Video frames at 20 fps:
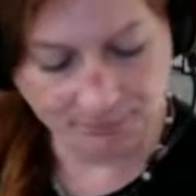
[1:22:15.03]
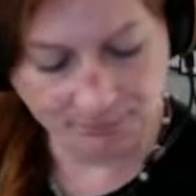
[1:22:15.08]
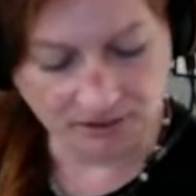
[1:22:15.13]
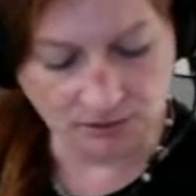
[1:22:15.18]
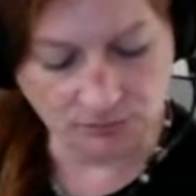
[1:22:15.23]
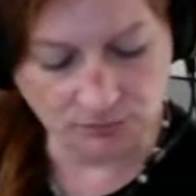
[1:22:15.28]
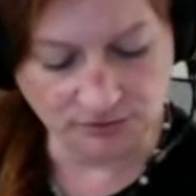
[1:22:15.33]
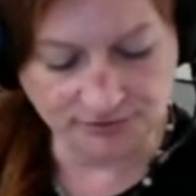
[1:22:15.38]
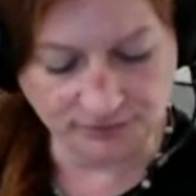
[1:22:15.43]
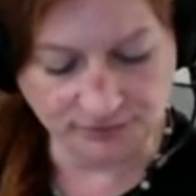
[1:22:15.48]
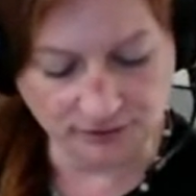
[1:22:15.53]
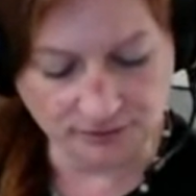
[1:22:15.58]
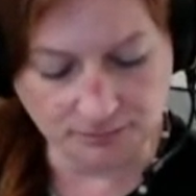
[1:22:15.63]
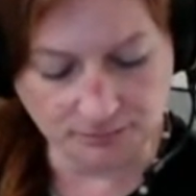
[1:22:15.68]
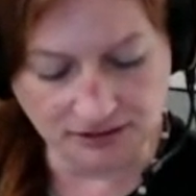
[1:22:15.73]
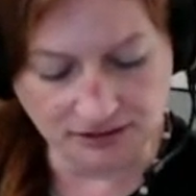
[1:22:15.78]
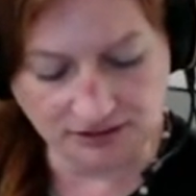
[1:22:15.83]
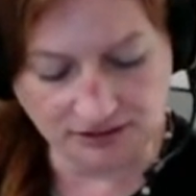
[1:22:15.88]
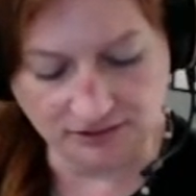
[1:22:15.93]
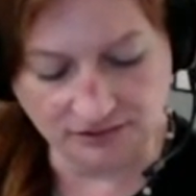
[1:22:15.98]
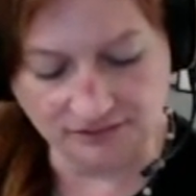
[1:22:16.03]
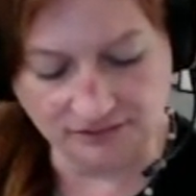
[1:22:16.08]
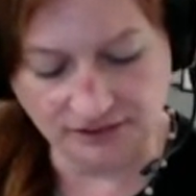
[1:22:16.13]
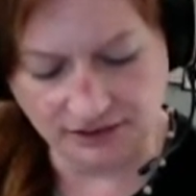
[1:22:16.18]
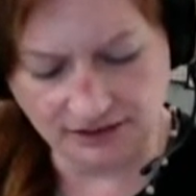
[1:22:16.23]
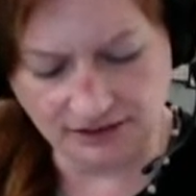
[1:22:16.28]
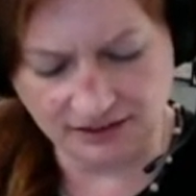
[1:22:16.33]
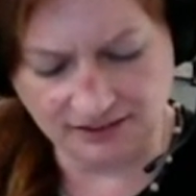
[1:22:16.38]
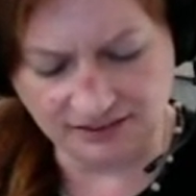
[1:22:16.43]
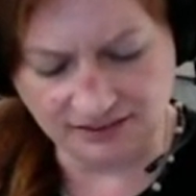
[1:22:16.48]
and referred me to the
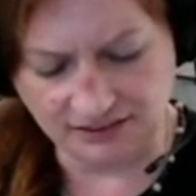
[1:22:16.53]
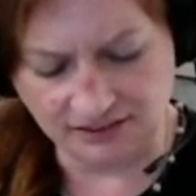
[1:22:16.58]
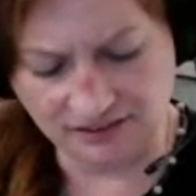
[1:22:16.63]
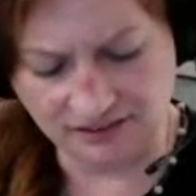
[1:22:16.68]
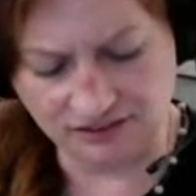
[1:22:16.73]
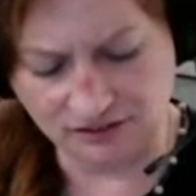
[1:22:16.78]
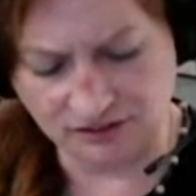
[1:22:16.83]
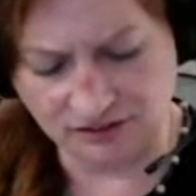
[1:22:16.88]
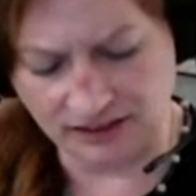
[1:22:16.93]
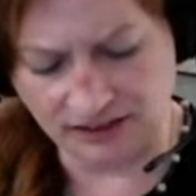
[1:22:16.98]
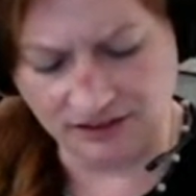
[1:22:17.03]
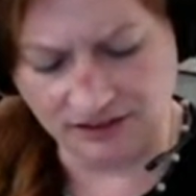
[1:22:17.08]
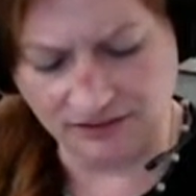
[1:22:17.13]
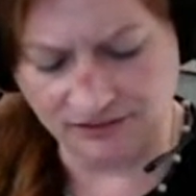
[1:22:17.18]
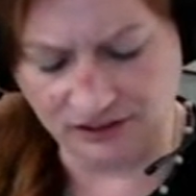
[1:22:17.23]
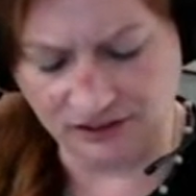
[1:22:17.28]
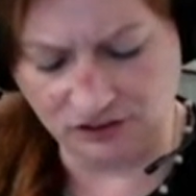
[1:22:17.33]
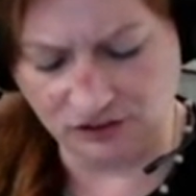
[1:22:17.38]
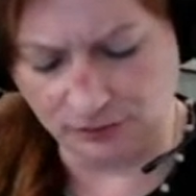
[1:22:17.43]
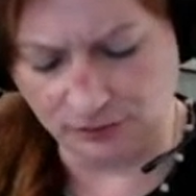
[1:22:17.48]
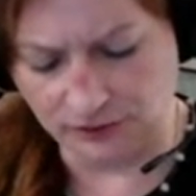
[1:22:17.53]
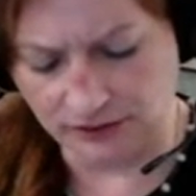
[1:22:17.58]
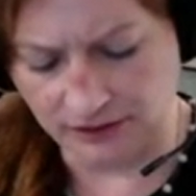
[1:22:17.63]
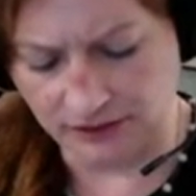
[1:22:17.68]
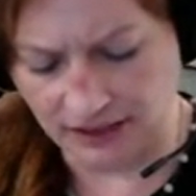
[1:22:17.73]
very sinister individual